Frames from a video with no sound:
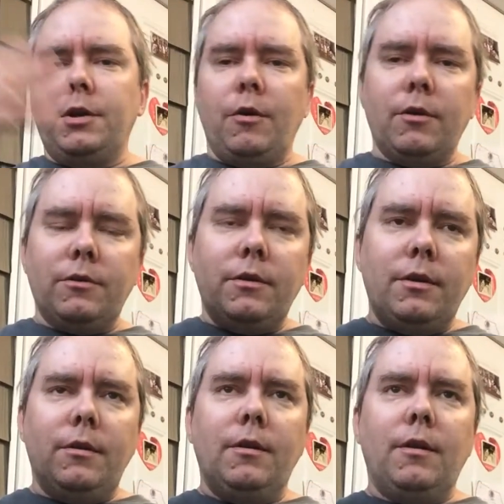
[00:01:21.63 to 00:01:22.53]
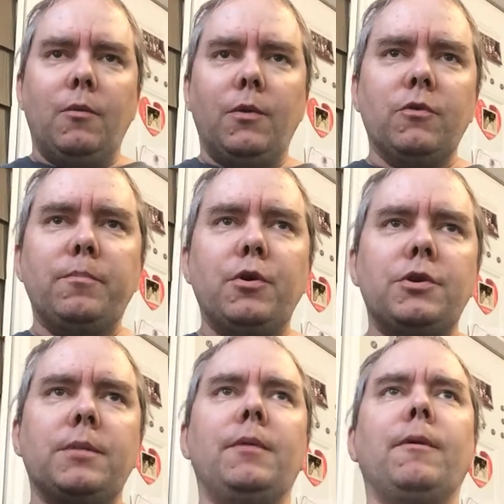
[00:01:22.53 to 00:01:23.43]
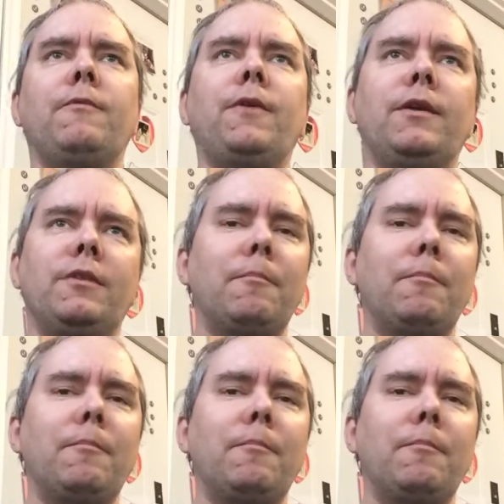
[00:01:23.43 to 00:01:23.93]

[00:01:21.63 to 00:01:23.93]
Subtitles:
The wind was pushing me in my face,